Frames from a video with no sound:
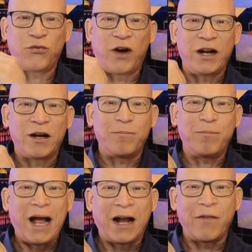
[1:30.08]
fire
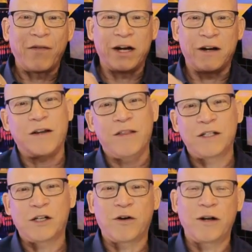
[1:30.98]
back on the area
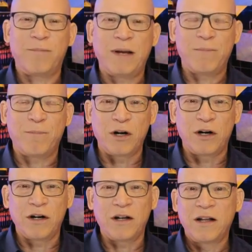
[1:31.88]
that's already been
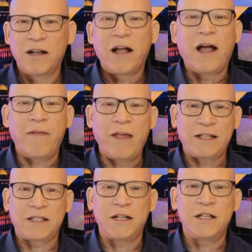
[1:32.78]
burned. And
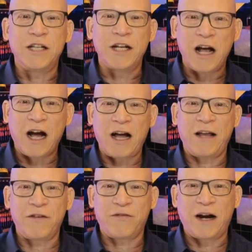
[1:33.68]
that's going to
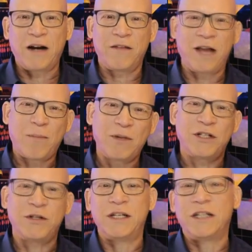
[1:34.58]
deny the fire the
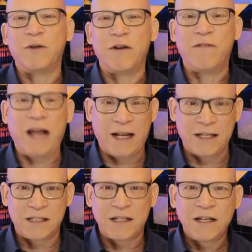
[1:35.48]
opportunity to
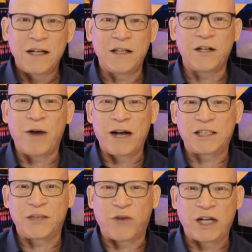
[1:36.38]
advance in the
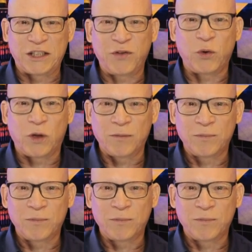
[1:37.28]
direction of fresh fuel.